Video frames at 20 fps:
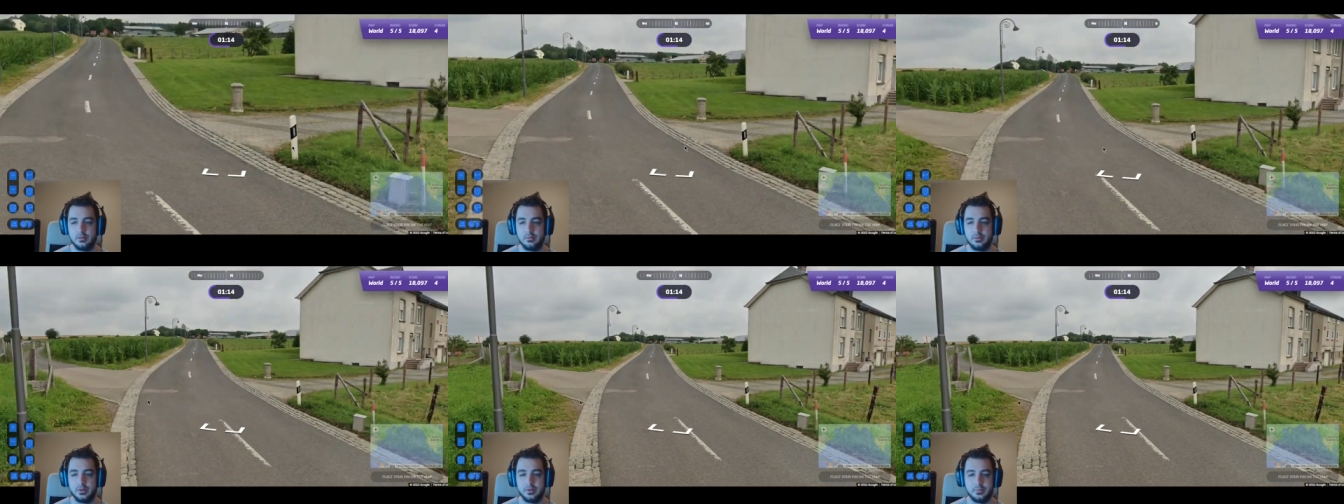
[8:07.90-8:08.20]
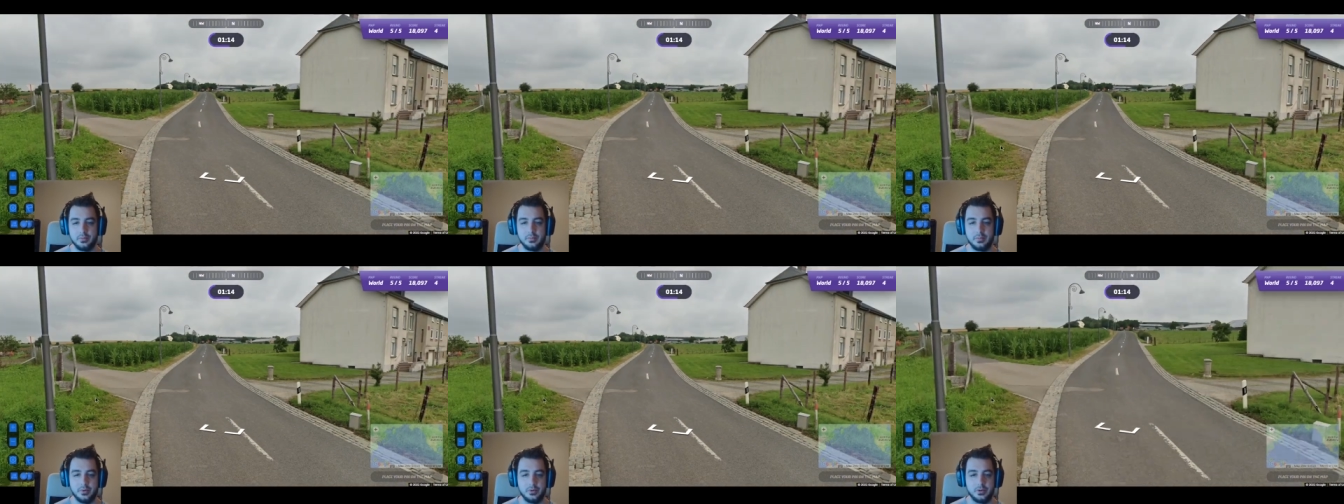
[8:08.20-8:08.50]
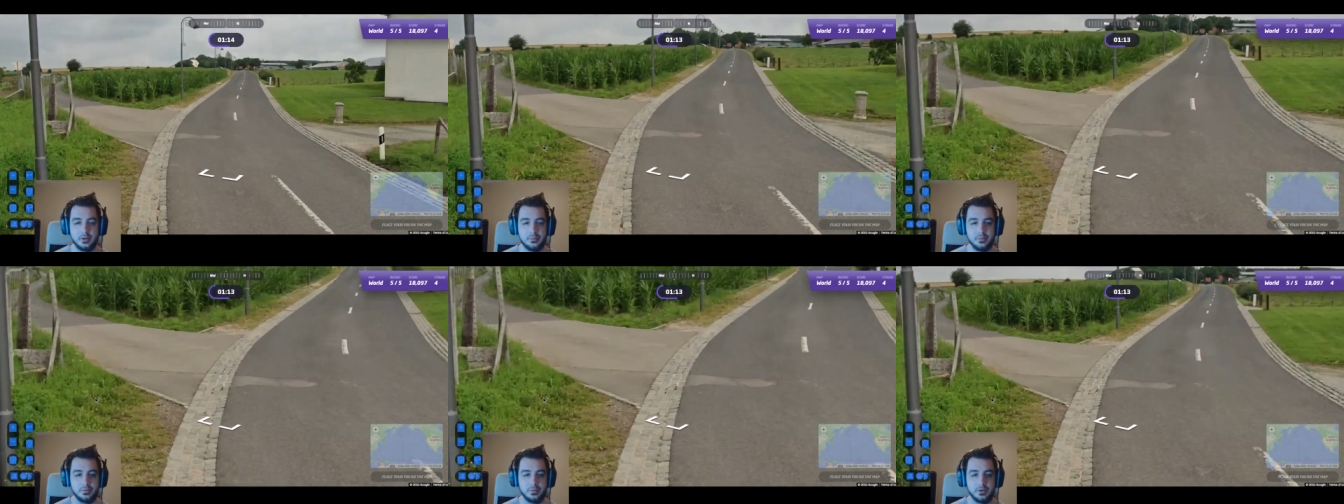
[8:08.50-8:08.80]
We have a
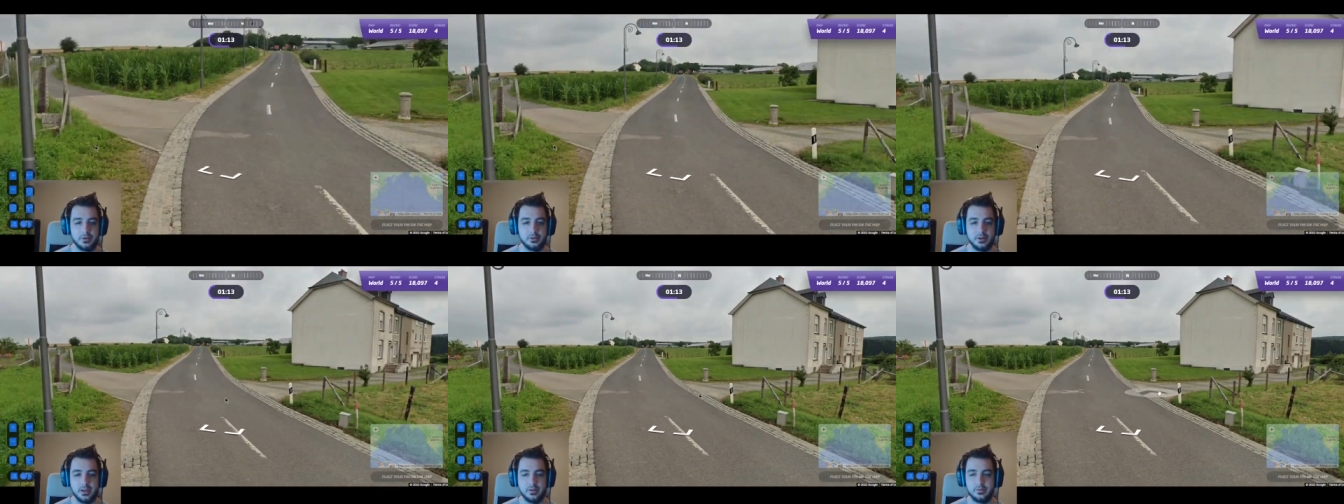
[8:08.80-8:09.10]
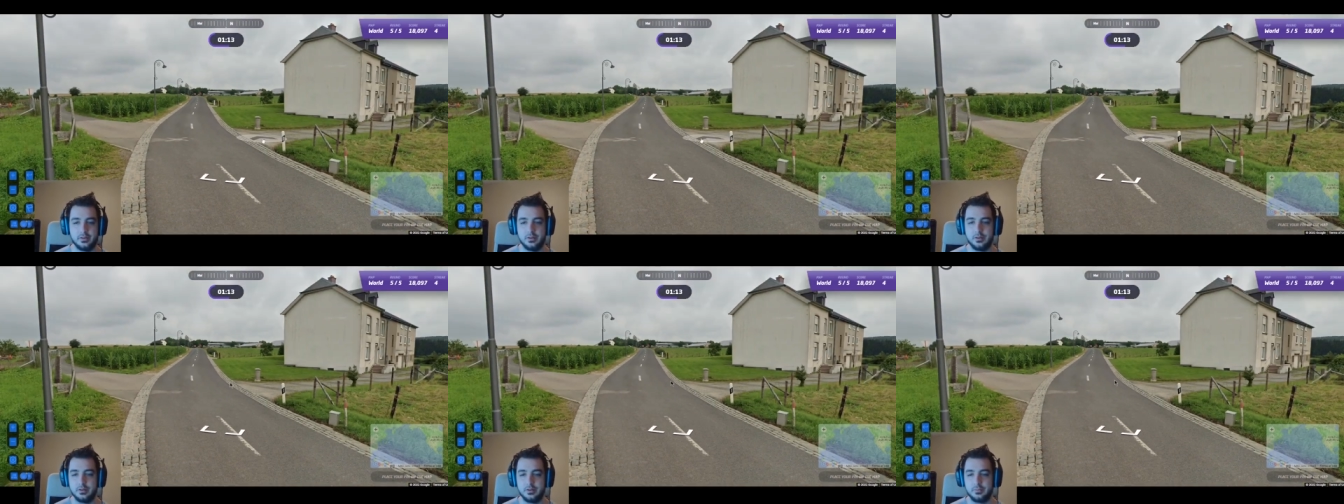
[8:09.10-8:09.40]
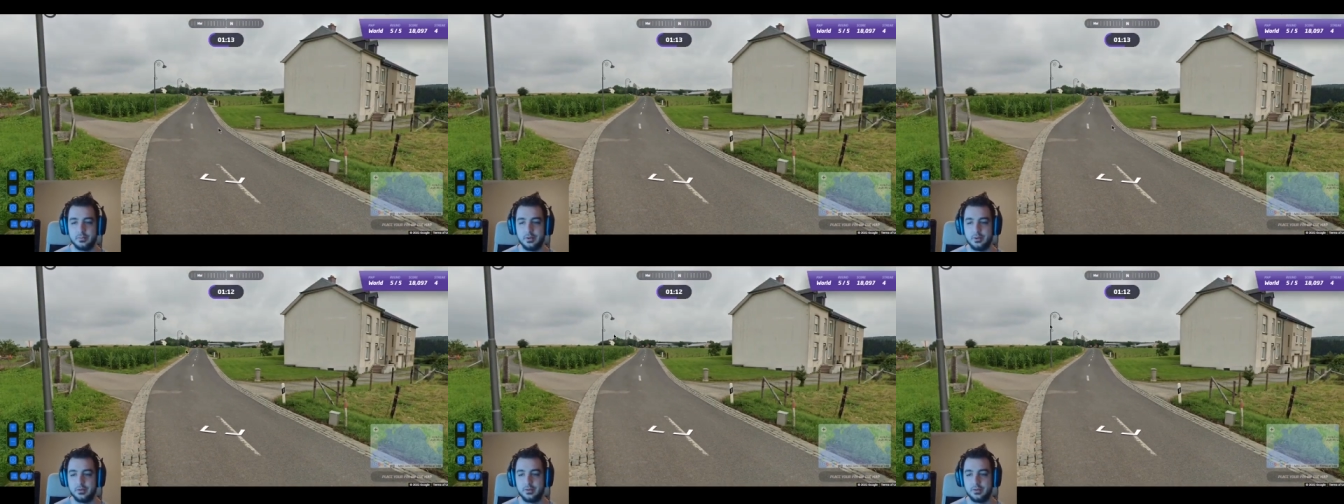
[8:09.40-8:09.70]
bollard, but we don't have another
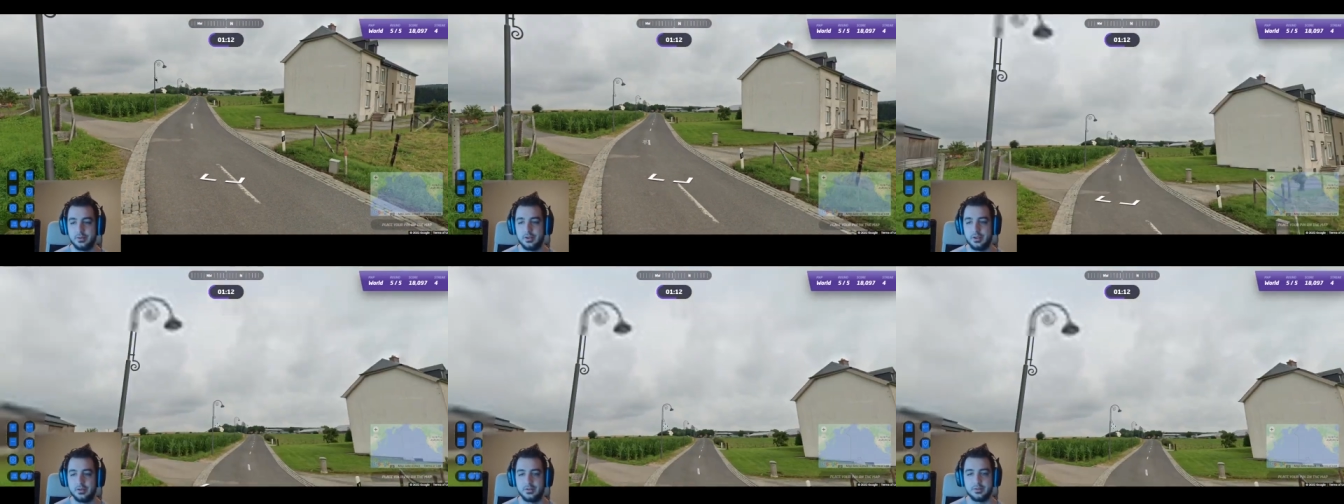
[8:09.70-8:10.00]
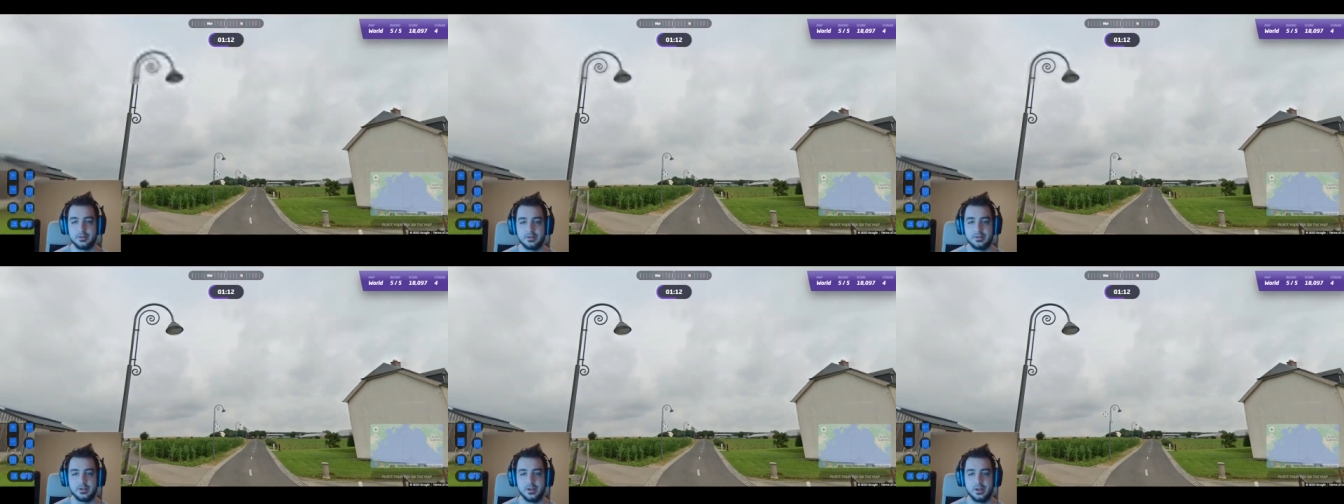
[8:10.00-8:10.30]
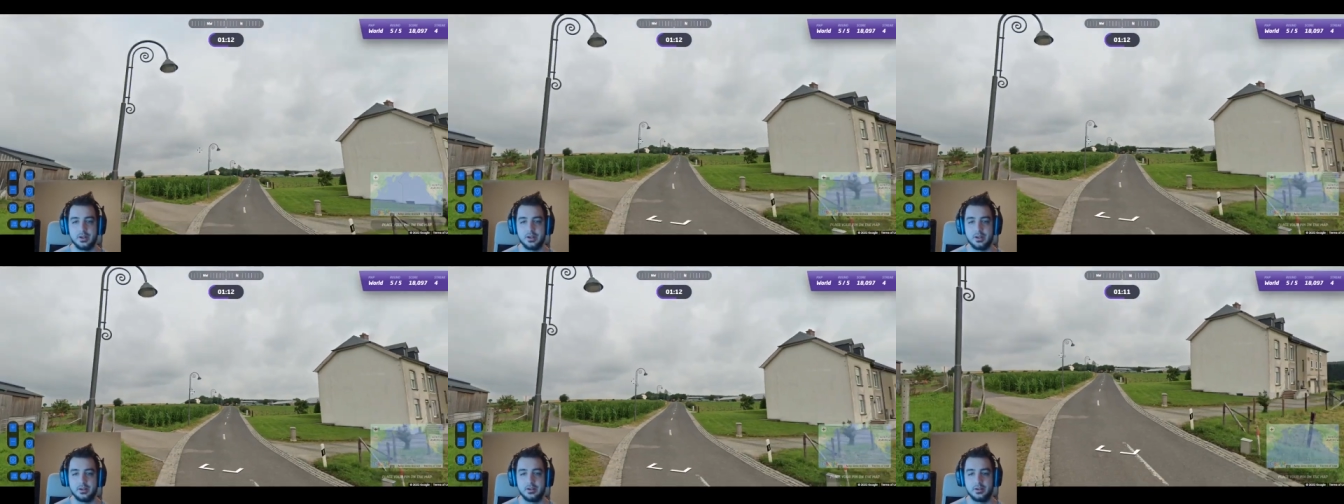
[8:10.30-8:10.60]
bollard on the other
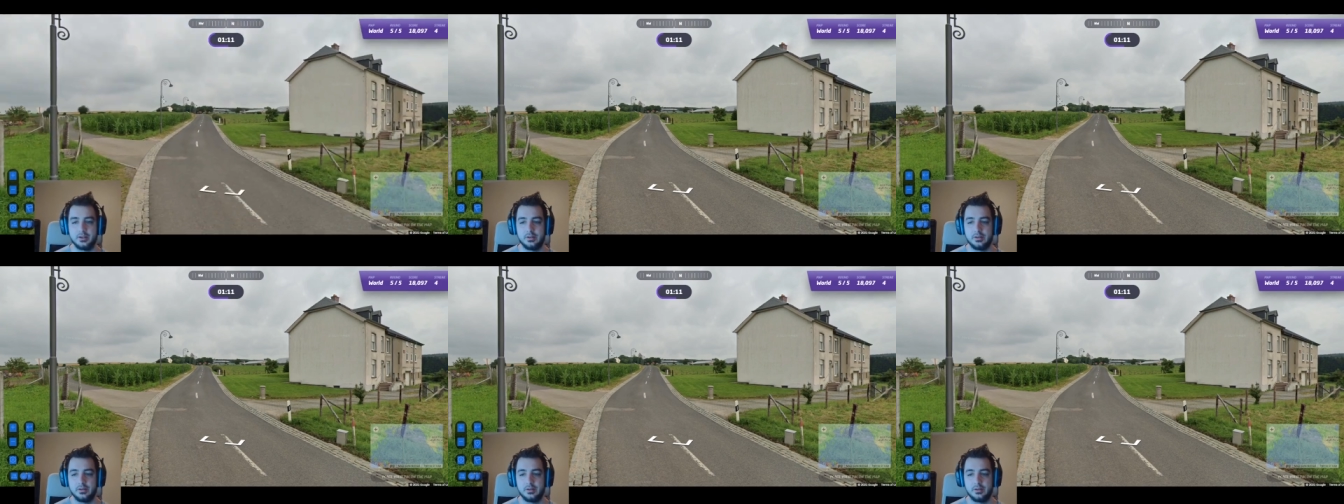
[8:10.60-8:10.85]
side.